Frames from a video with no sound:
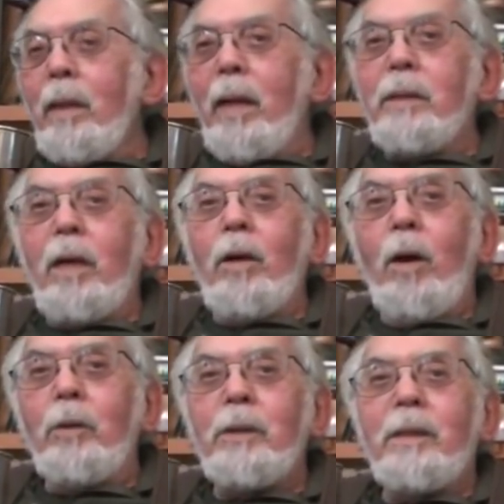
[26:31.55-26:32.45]
as our
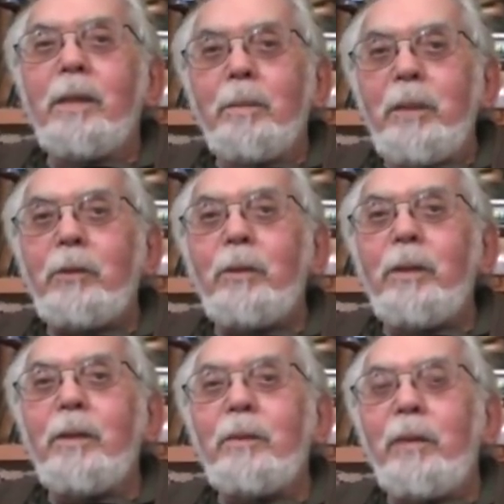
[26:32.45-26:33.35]
host in The Mystery
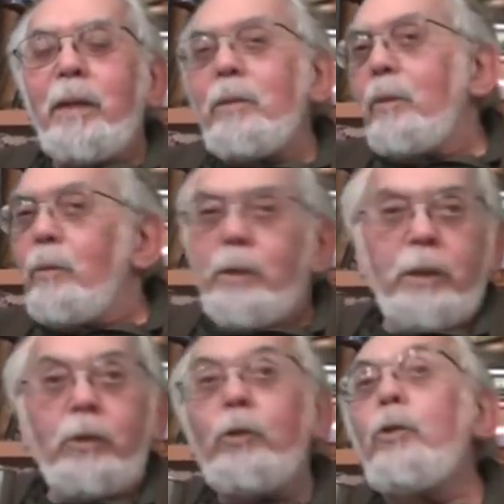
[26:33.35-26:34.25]
of the Sphinx, which was
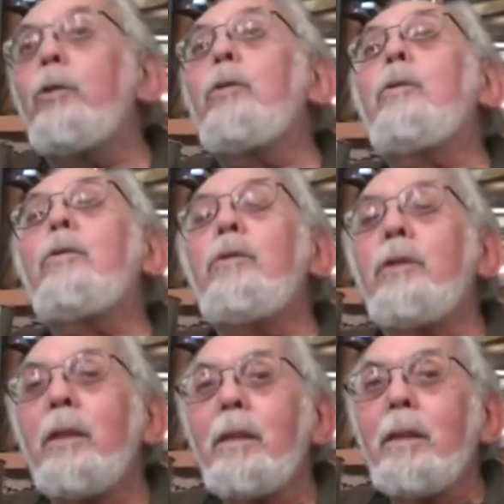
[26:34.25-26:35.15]
this
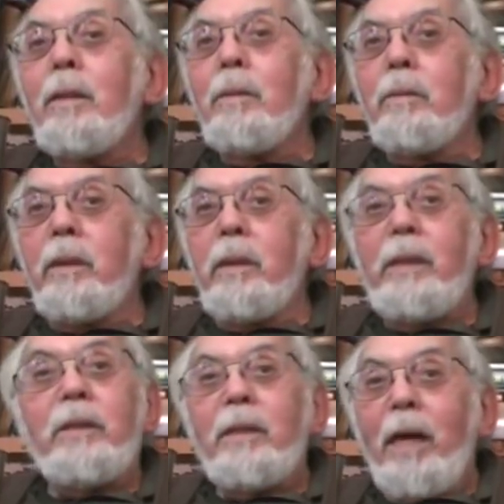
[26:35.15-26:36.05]
huge,
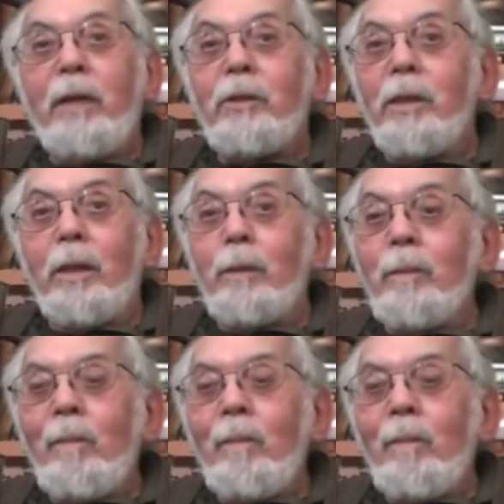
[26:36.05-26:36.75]
international,